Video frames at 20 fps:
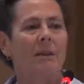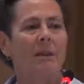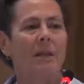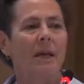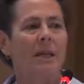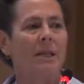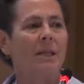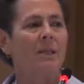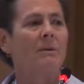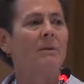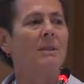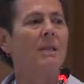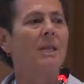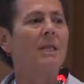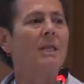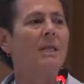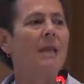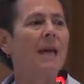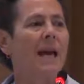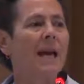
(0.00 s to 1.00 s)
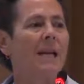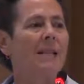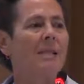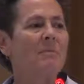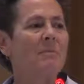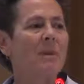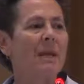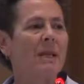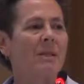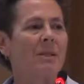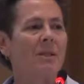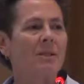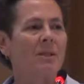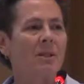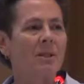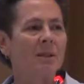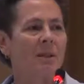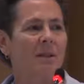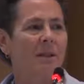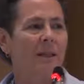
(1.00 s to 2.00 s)
a lot of unique aspects to
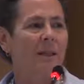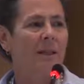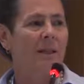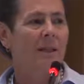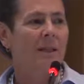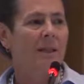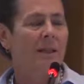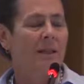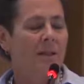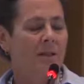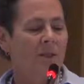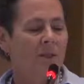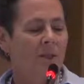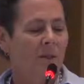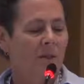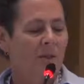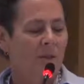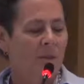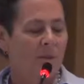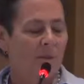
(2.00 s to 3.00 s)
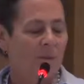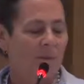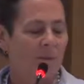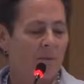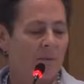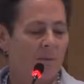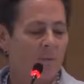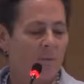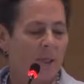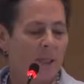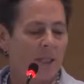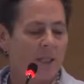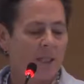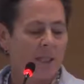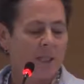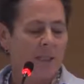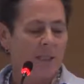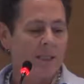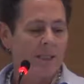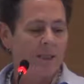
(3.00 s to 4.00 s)
the geothermal
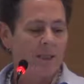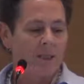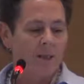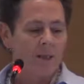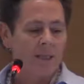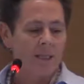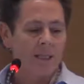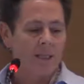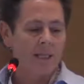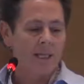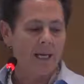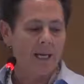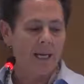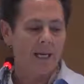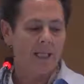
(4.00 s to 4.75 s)
projects in Turkey,